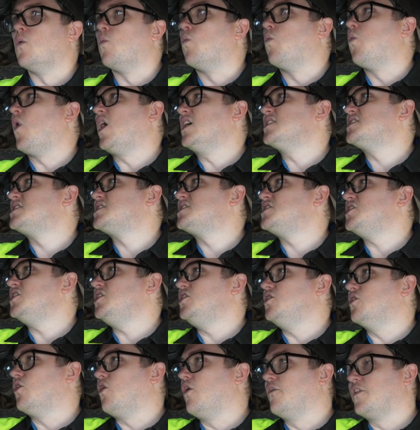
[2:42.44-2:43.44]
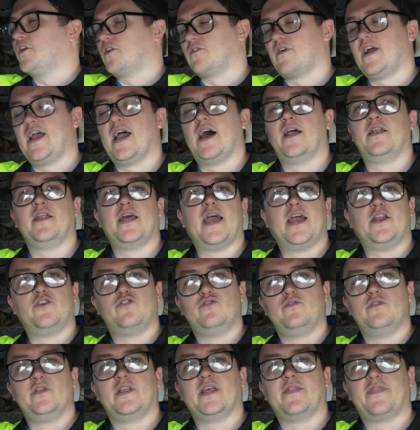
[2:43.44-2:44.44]
Once you're on the ground and
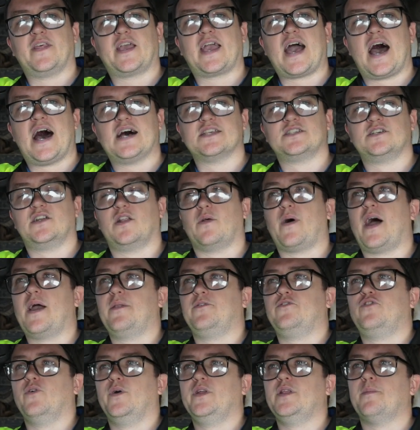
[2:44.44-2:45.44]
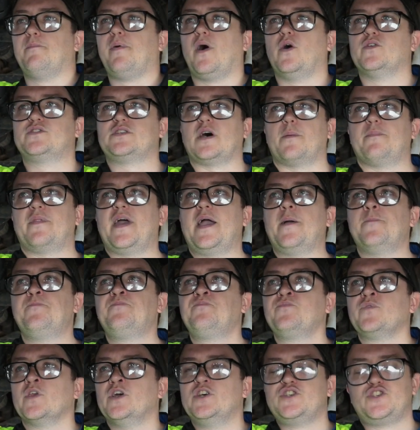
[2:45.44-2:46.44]
the car's under weight, doing the bolts up then
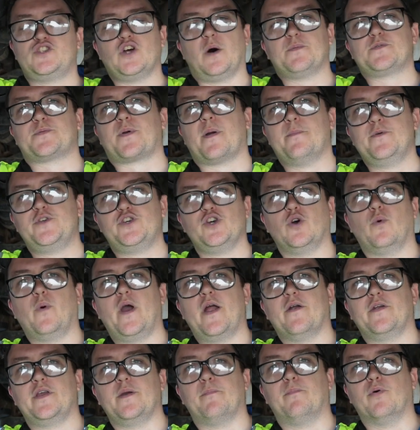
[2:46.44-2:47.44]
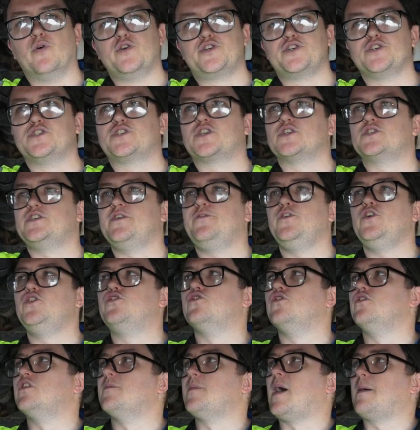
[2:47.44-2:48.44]
stops premature wear of your bushes, because if you
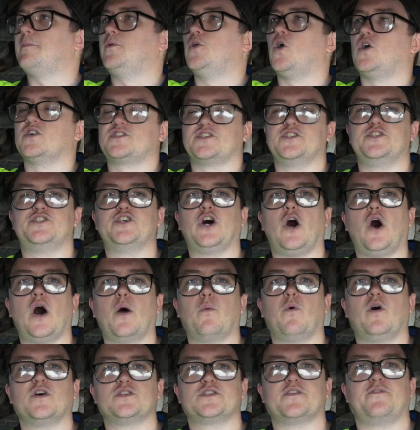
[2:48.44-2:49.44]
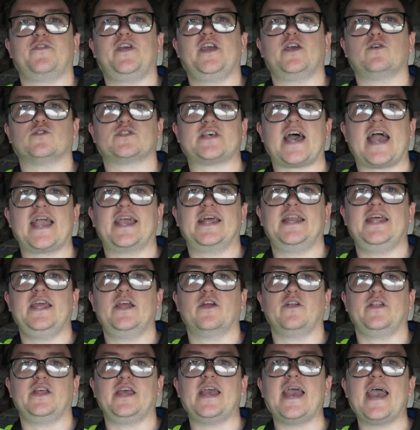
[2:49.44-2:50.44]
do them up nice and tight whilst the vehicle's hanging
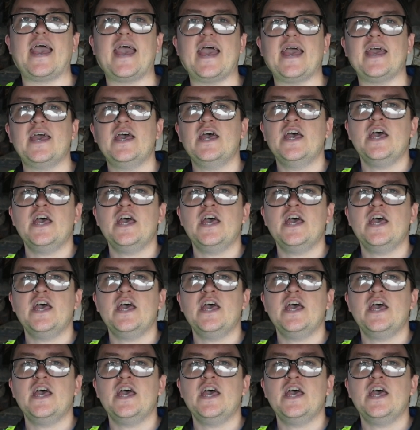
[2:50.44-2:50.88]
here in the air,